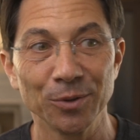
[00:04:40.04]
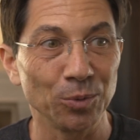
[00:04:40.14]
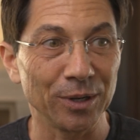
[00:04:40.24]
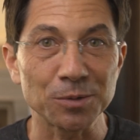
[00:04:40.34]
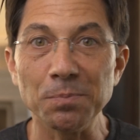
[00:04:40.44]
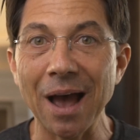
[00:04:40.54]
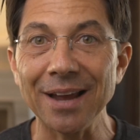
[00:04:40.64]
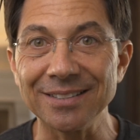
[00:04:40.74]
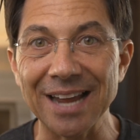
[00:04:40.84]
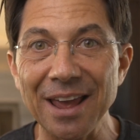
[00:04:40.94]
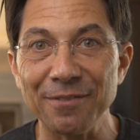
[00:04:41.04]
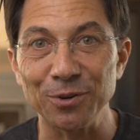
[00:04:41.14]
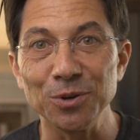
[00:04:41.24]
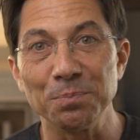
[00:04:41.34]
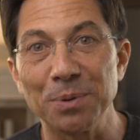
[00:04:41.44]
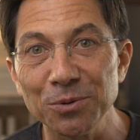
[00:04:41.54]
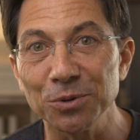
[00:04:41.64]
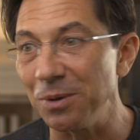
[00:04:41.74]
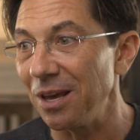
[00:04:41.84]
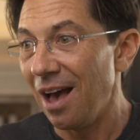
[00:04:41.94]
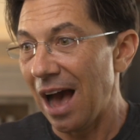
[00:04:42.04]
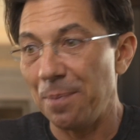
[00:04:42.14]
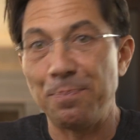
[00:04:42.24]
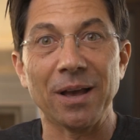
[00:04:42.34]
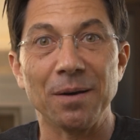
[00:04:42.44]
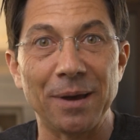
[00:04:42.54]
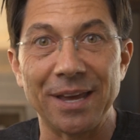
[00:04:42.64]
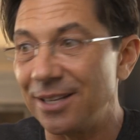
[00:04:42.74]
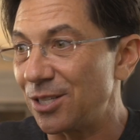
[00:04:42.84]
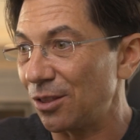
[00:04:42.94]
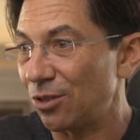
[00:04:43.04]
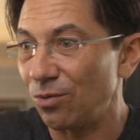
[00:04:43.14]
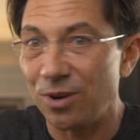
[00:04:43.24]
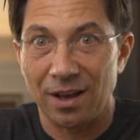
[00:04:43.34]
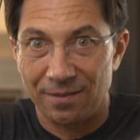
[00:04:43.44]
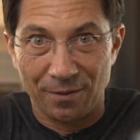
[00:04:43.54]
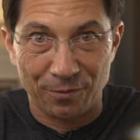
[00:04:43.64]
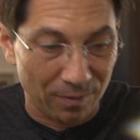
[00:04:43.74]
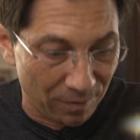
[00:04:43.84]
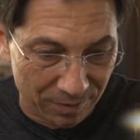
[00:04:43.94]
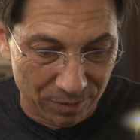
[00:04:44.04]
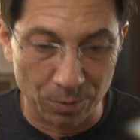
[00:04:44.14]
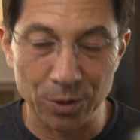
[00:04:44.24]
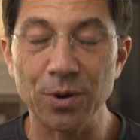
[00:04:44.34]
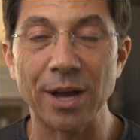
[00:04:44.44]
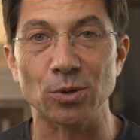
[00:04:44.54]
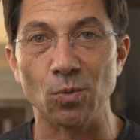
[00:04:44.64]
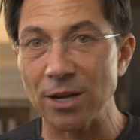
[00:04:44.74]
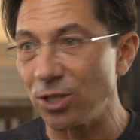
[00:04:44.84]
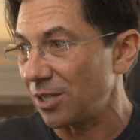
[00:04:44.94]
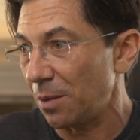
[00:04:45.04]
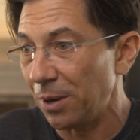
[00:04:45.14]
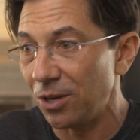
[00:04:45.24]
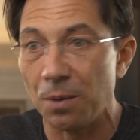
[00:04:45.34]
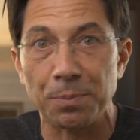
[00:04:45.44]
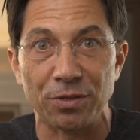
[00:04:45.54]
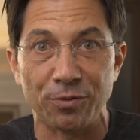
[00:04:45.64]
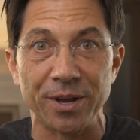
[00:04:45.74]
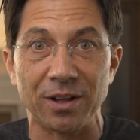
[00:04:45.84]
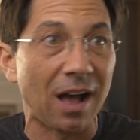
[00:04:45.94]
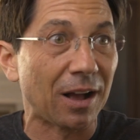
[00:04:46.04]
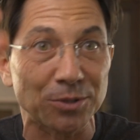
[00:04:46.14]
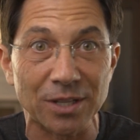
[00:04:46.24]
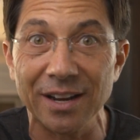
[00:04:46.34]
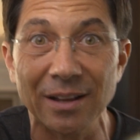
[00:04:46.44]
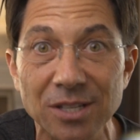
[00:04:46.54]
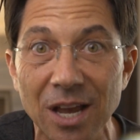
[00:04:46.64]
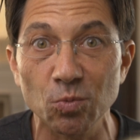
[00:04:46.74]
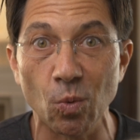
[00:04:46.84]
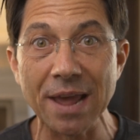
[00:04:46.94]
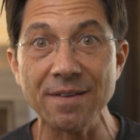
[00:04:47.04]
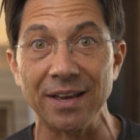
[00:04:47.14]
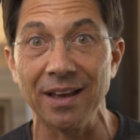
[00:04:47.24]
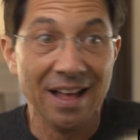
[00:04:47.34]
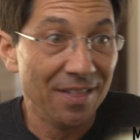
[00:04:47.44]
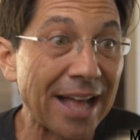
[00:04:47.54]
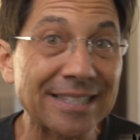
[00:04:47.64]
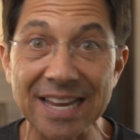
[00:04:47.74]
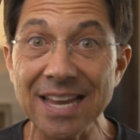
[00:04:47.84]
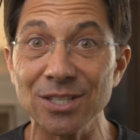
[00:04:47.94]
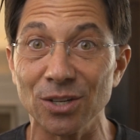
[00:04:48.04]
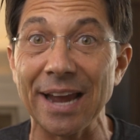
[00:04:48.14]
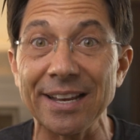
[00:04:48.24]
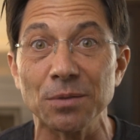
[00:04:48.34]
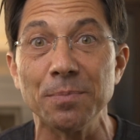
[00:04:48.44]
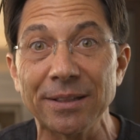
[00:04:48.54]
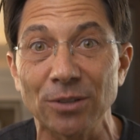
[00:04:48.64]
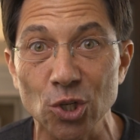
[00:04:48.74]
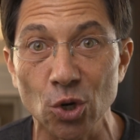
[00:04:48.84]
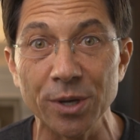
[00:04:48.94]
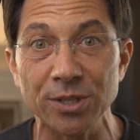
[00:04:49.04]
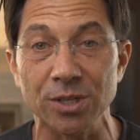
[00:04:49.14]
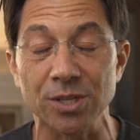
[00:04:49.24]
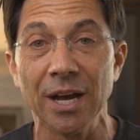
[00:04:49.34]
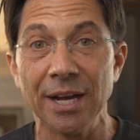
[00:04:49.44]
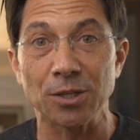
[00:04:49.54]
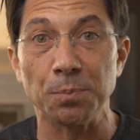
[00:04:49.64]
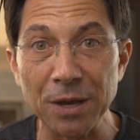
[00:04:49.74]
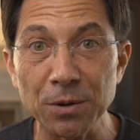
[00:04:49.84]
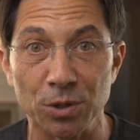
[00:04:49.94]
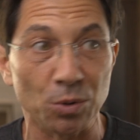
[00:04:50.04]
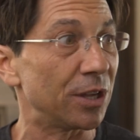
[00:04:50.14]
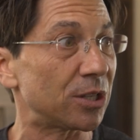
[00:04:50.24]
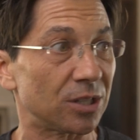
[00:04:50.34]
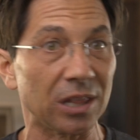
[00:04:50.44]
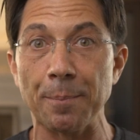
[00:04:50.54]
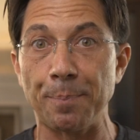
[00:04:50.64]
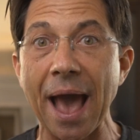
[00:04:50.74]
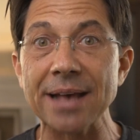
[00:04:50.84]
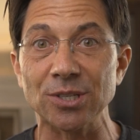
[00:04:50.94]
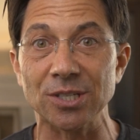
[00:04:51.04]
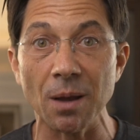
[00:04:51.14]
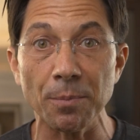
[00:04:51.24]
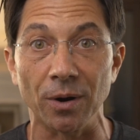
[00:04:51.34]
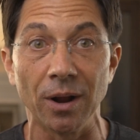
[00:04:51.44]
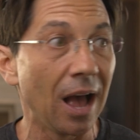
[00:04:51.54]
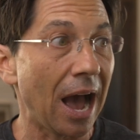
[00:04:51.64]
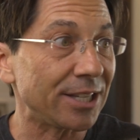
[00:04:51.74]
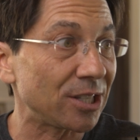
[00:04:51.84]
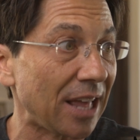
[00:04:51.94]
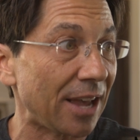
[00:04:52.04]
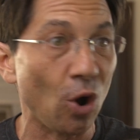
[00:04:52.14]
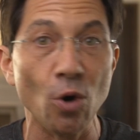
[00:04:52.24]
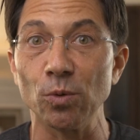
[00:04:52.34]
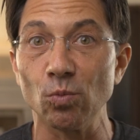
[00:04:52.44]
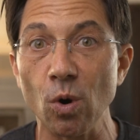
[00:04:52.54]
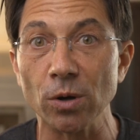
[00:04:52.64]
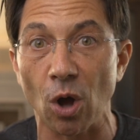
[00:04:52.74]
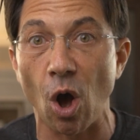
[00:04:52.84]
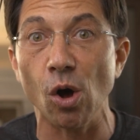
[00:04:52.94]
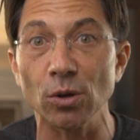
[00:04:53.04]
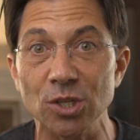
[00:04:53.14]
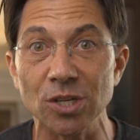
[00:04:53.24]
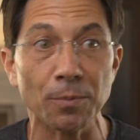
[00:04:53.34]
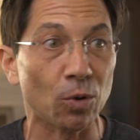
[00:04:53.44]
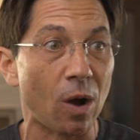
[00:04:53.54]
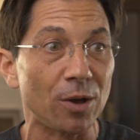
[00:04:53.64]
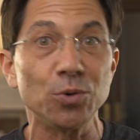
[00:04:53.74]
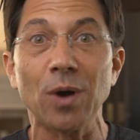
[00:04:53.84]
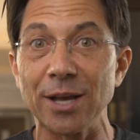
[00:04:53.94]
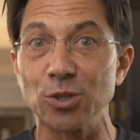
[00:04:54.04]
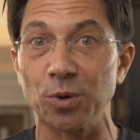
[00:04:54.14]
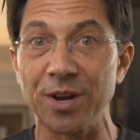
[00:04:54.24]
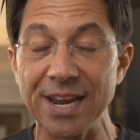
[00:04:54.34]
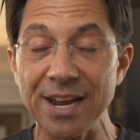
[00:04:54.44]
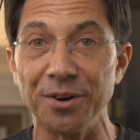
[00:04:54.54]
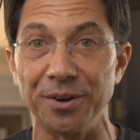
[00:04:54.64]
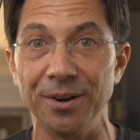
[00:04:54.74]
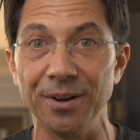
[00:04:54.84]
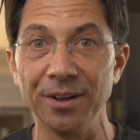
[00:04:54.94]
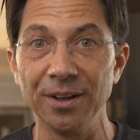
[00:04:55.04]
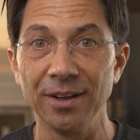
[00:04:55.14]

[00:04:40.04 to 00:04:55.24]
when it's my day for you to be with me. I pick up my kids at three. Uh, if when you guys are watching this, I pick you up at three o'clock. I'm standing outside waving. That's easier. I get to make the choices to be with you. This past summer, I stayed home and worked all summer while you guys were here